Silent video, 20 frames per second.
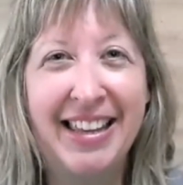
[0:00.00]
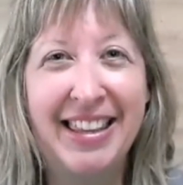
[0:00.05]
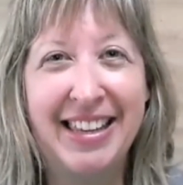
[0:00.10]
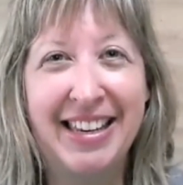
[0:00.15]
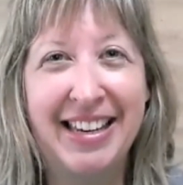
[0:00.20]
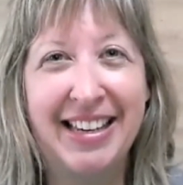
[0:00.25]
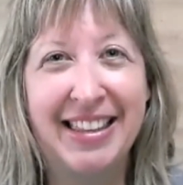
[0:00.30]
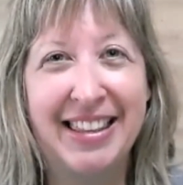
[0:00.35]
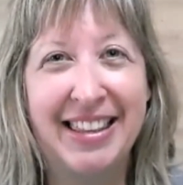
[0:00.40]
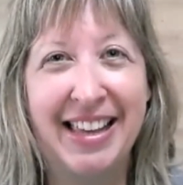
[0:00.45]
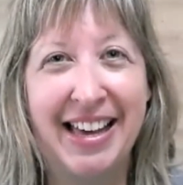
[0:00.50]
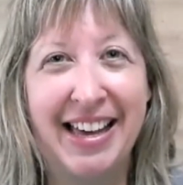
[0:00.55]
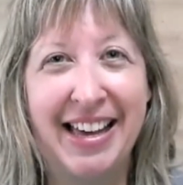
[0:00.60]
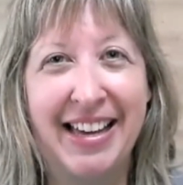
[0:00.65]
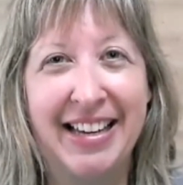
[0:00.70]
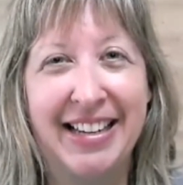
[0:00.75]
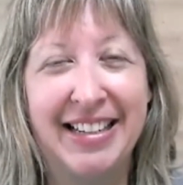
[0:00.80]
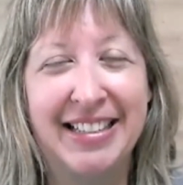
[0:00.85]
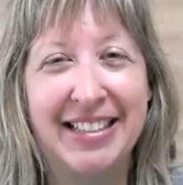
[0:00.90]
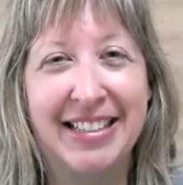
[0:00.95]
I think
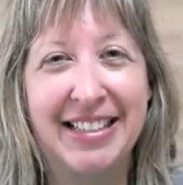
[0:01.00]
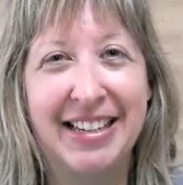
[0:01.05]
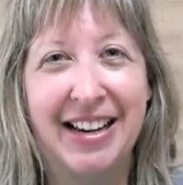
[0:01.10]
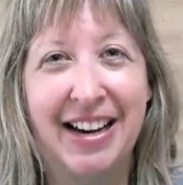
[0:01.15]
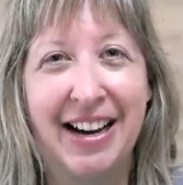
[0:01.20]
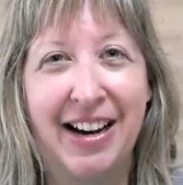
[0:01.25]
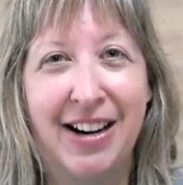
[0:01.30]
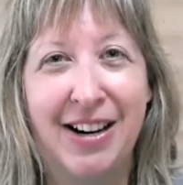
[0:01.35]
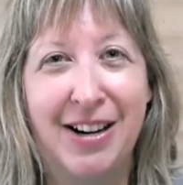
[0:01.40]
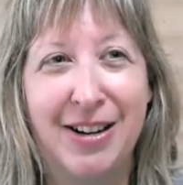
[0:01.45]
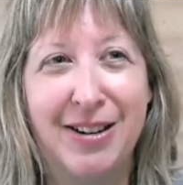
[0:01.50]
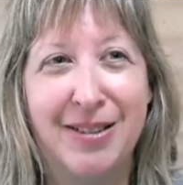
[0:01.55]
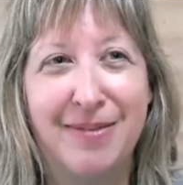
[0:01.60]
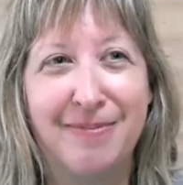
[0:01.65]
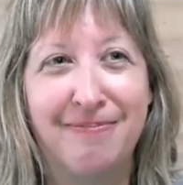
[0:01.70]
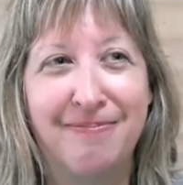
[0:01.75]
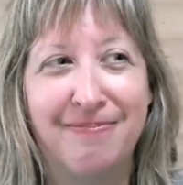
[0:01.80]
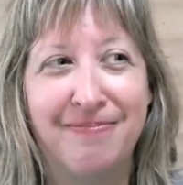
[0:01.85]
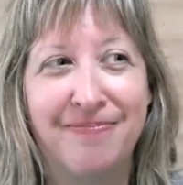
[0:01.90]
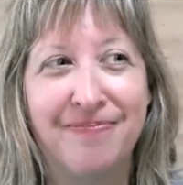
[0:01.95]
that
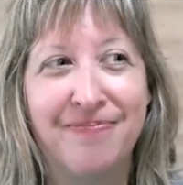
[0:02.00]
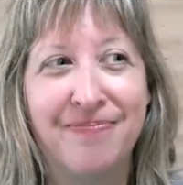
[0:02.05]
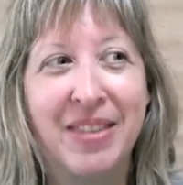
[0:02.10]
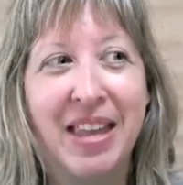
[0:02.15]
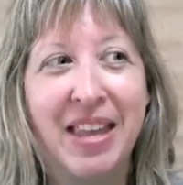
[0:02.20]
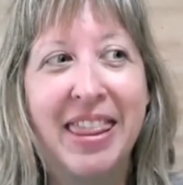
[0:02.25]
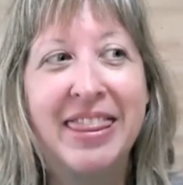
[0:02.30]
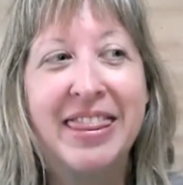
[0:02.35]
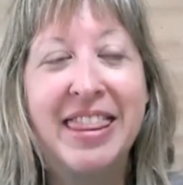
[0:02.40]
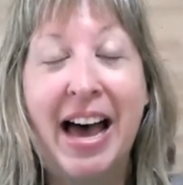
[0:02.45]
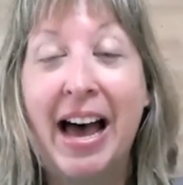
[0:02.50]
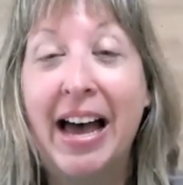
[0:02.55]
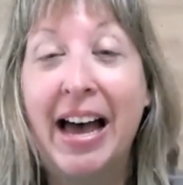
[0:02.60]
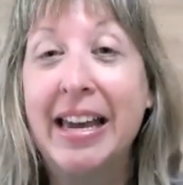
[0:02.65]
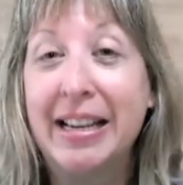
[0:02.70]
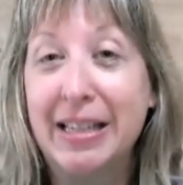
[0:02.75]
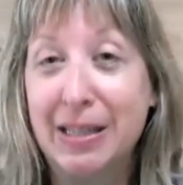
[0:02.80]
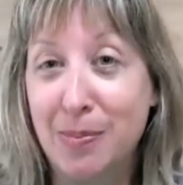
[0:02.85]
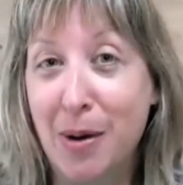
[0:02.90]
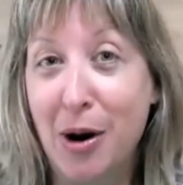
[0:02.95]

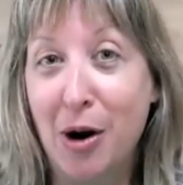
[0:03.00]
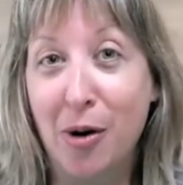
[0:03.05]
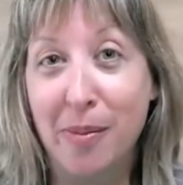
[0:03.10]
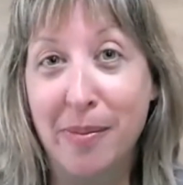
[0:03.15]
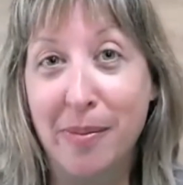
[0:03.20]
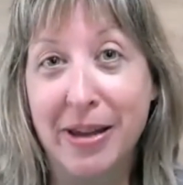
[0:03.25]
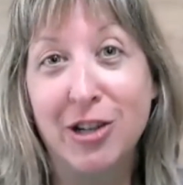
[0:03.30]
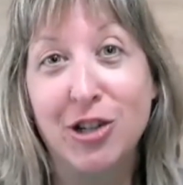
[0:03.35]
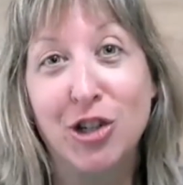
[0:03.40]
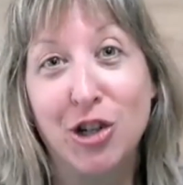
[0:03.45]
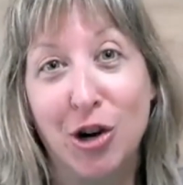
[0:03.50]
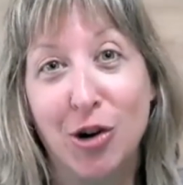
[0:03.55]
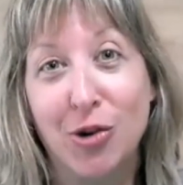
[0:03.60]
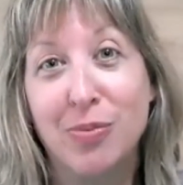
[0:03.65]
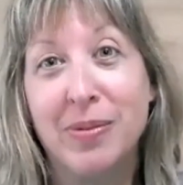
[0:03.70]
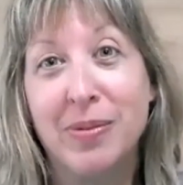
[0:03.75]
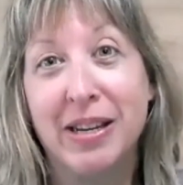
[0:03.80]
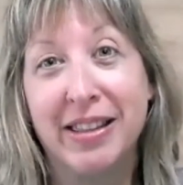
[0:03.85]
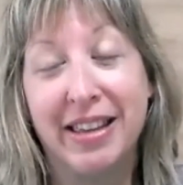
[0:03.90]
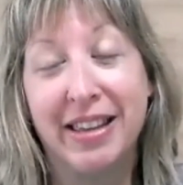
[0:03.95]
that experiment
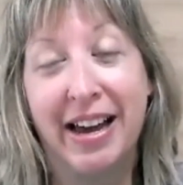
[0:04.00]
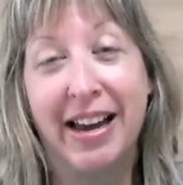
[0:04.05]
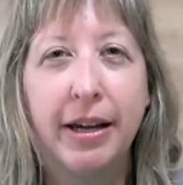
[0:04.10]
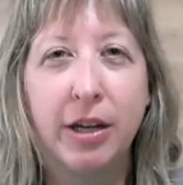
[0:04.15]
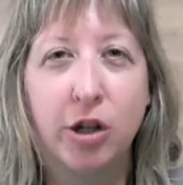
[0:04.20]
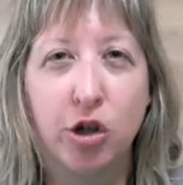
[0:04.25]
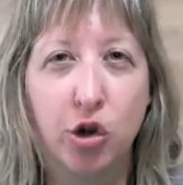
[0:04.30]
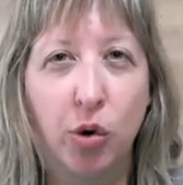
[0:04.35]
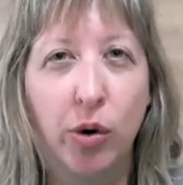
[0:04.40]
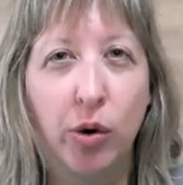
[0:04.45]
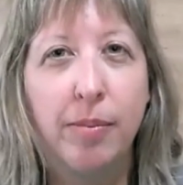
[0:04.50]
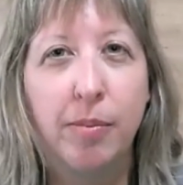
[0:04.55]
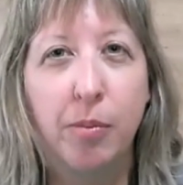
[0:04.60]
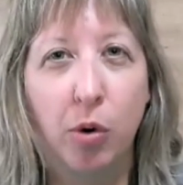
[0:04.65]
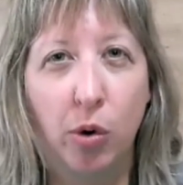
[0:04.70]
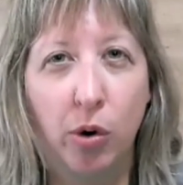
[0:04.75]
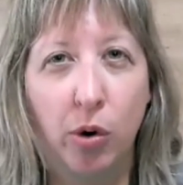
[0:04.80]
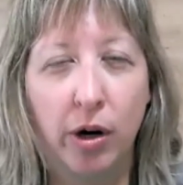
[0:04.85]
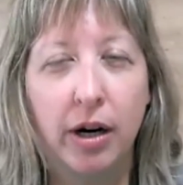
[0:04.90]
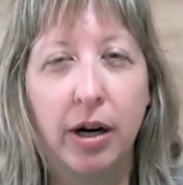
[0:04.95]
showed me that I enjoy
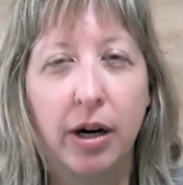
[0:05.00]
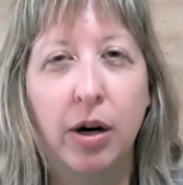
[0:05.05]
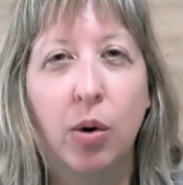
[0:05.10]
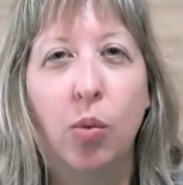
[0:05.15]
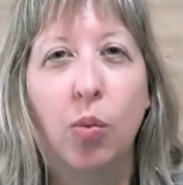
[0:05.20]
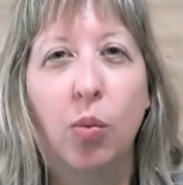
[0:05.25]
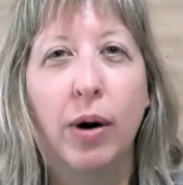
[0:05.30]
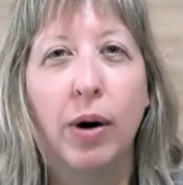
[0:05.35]
more